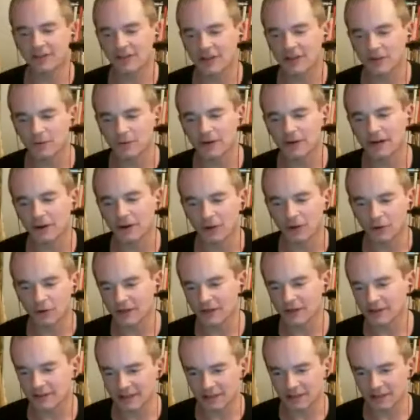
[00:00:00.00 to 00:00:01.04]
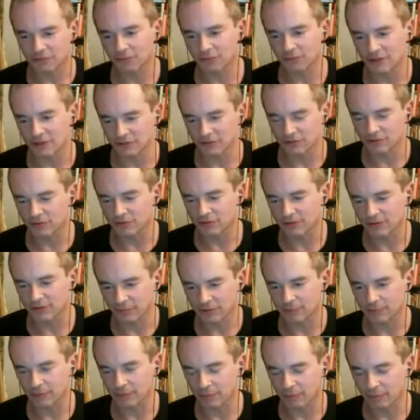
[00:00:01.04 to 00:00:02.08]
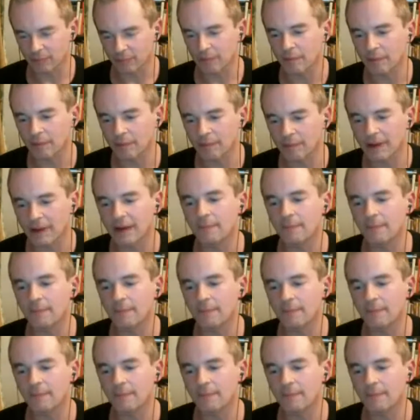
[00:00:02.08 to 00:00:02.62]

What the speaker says: well, Okin takes religion too simply, blah, blah, blah, blah, blah.